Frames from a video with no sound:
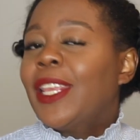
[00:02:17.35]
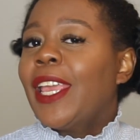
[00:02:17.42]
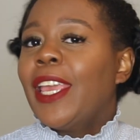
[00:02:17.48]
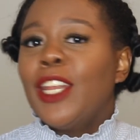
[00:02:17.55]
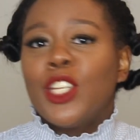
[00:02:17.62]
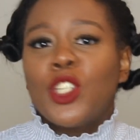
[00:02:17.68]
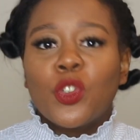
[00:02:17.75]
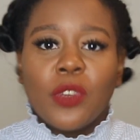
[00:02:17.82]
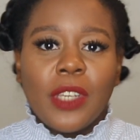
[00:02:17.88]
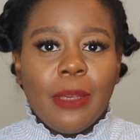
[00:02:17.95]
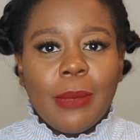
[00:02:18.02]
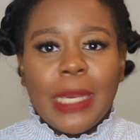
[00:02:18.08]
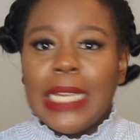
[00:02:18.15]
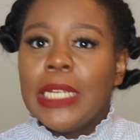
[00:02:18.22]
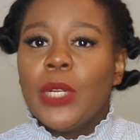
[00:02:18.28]
getting a
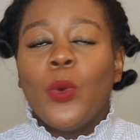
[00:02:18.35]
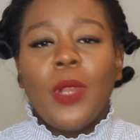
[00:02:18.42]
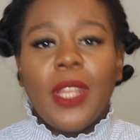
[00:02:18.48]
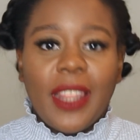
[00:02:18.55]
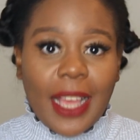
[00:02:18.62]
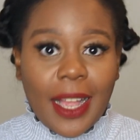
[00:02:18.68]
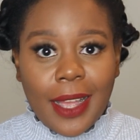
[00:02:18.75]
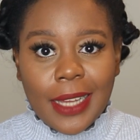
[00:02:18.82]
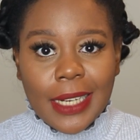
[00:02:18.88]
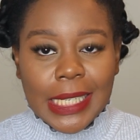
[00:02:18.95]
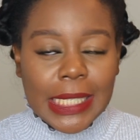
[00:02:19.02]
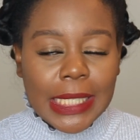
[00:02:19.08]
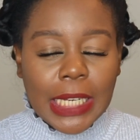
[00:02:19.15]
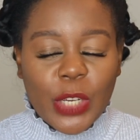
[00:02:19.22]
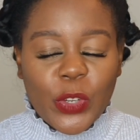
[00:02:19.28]
treatment, all of that kind of
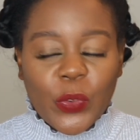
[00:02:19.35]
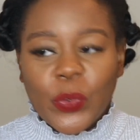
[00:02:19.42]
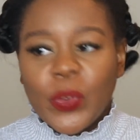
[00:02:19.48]
stuff.